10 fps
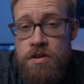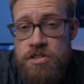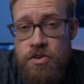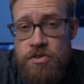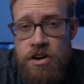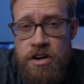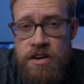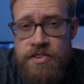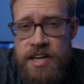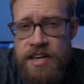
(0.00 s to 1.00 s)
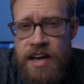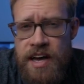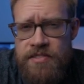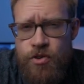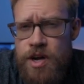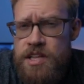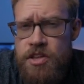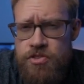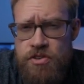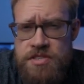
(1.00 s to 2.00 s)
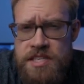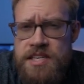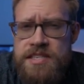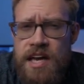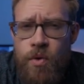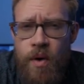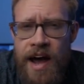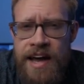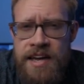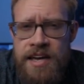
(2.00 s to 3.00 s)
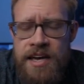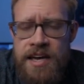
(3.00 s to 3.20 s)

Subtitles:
tone curve and kind of quickly throws things out of whack.